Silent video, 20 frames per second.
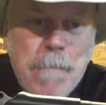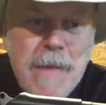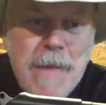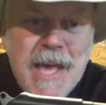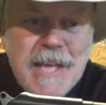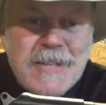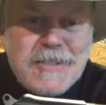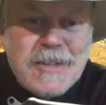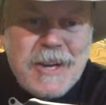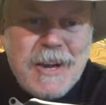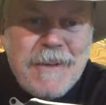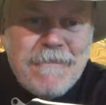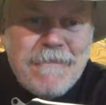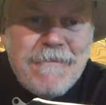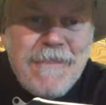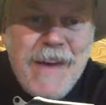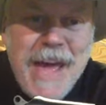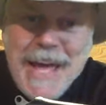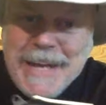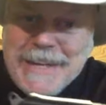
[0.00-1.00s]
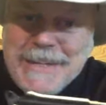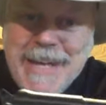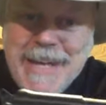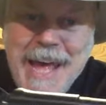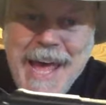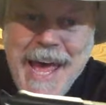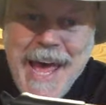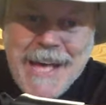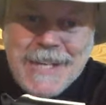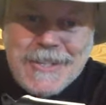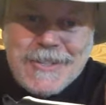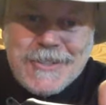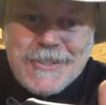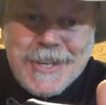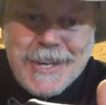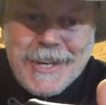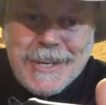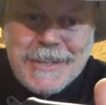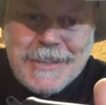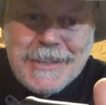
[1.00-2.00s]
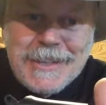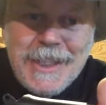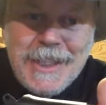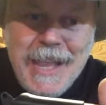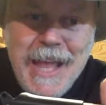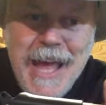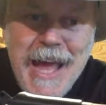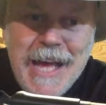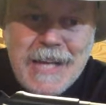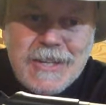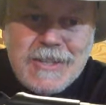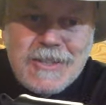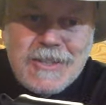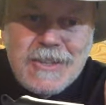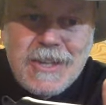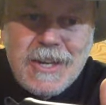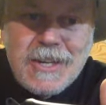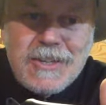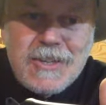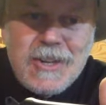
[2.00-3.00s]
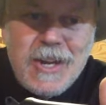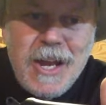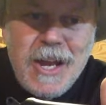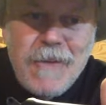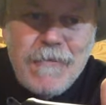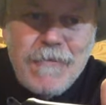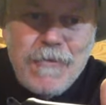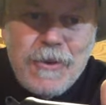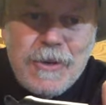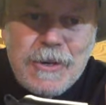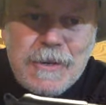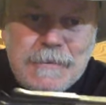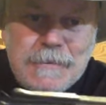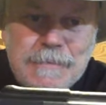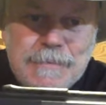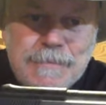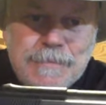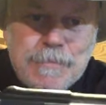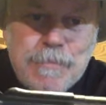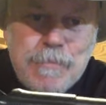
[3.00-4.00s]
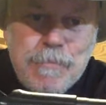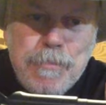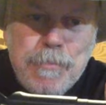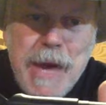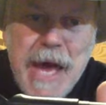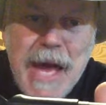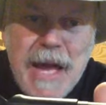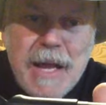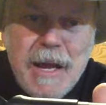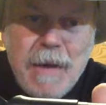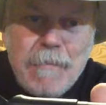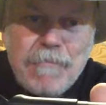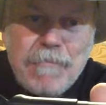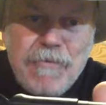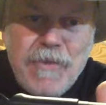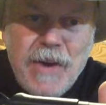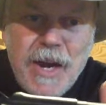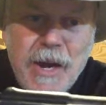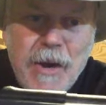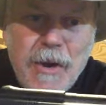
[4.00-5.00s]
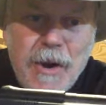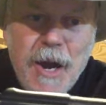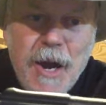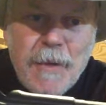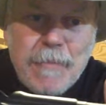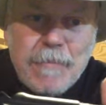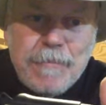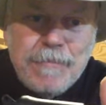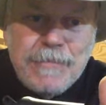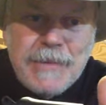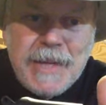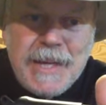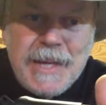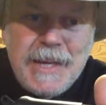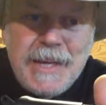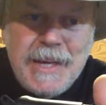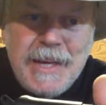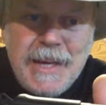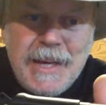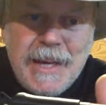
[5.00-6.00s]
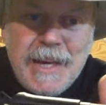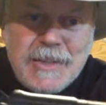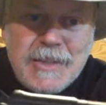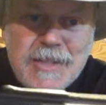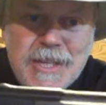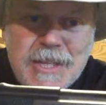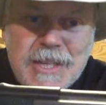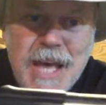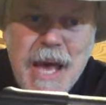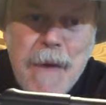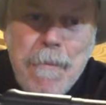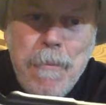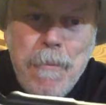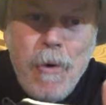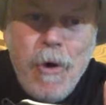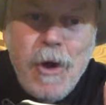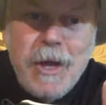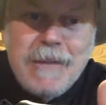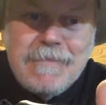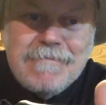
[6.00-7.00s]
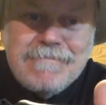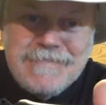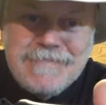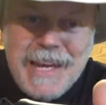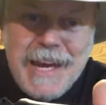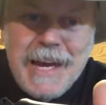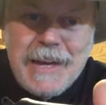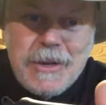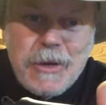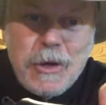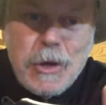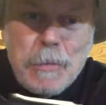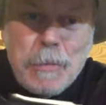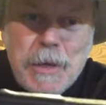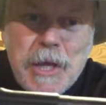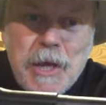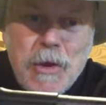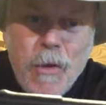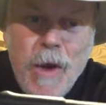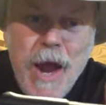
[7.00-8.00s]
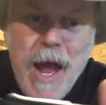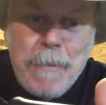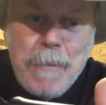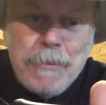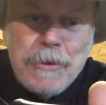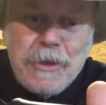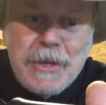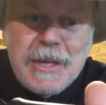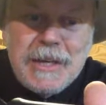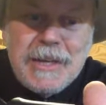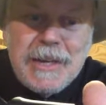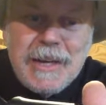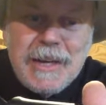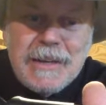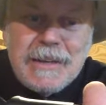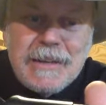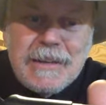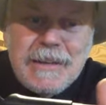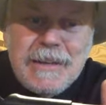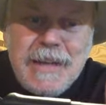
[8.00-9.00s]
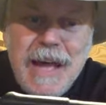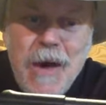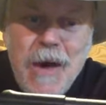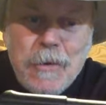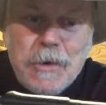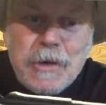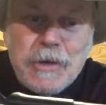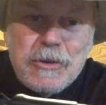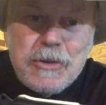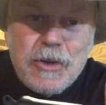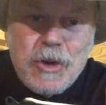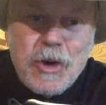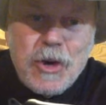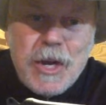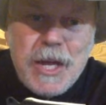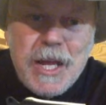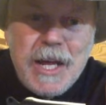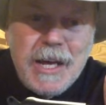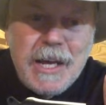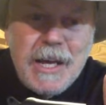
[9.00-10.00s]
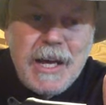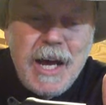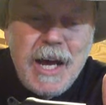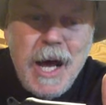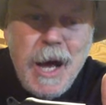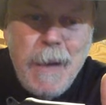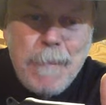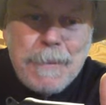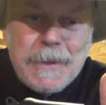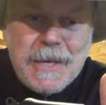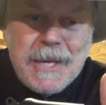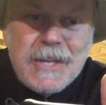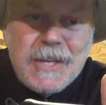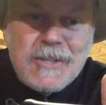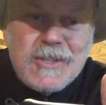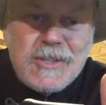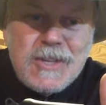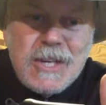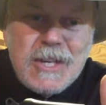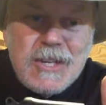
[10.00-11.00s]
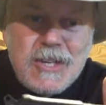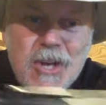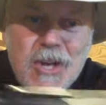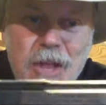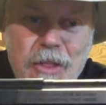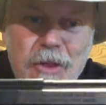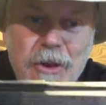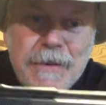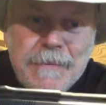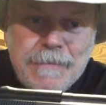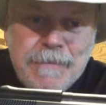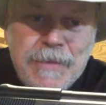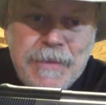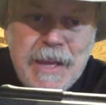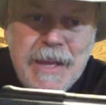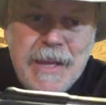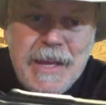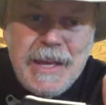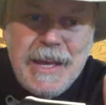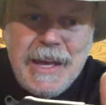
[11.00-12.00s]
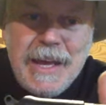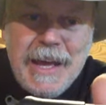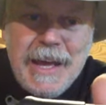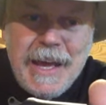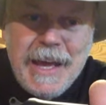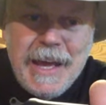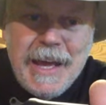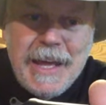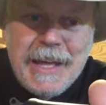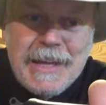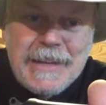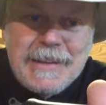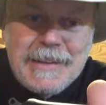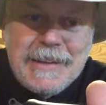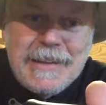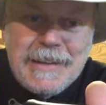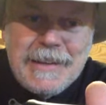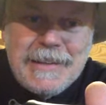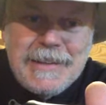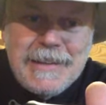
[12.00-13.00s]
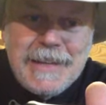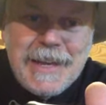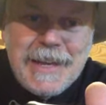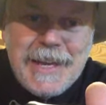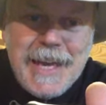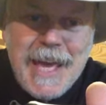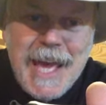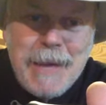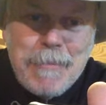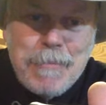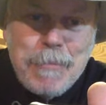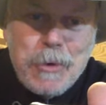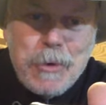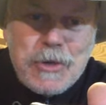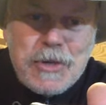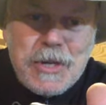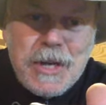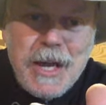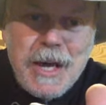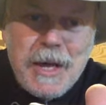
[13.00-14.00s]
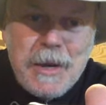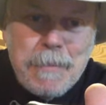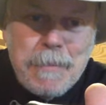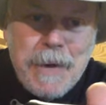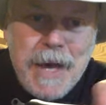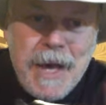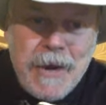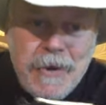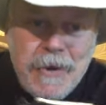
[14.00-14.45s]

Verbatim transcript: Makes it a fantastic last ditch effort backup firearm. Because at that point, yeah, you're going to be grappling and down and dirty up against each other, and you can't push it out of